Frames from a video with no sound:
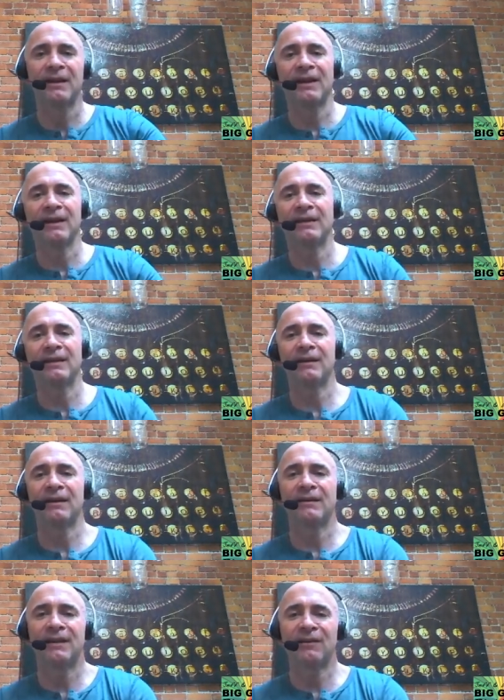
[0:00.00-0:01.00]
And
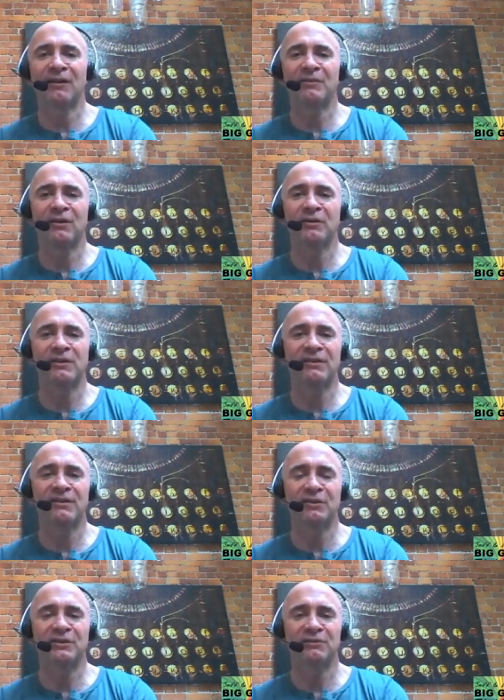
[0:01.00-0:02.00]
they're out there. You can
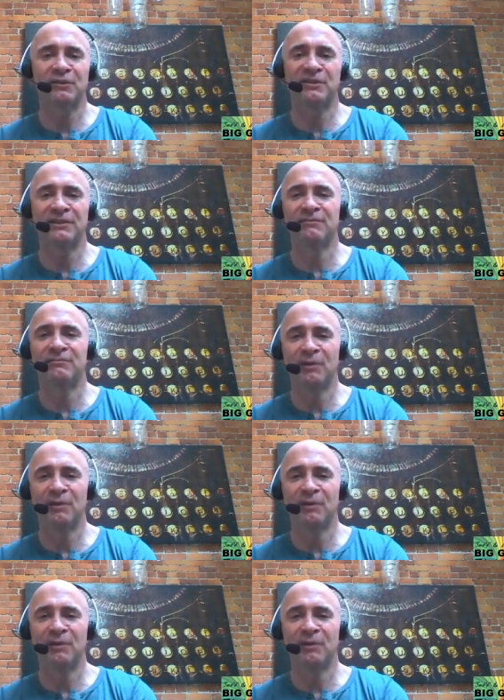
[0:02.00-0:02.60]
search Loose Id